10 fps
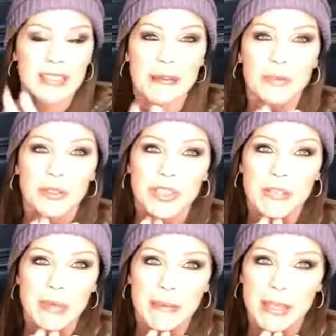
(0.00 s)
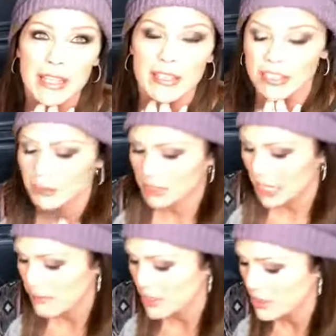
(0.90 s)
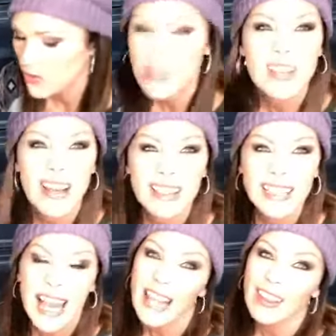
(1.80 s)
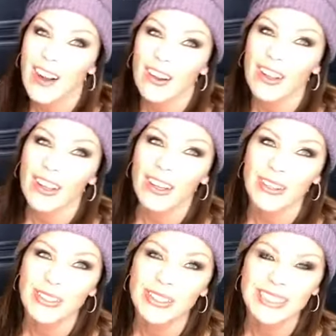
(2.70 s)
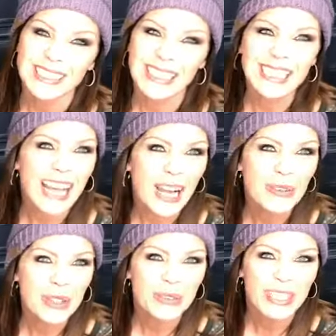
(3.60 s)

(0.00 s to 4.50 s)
named Blue Jean Baby that she debuted not that long ago. I wouldn't